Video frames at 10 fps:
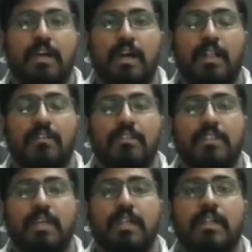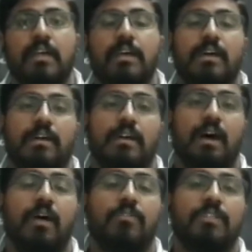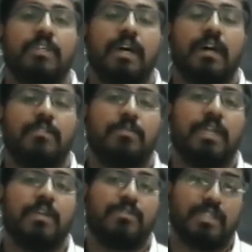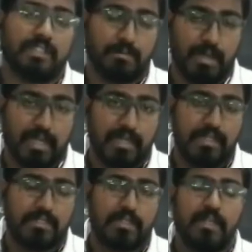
along with that how the earth behaves as a magnet,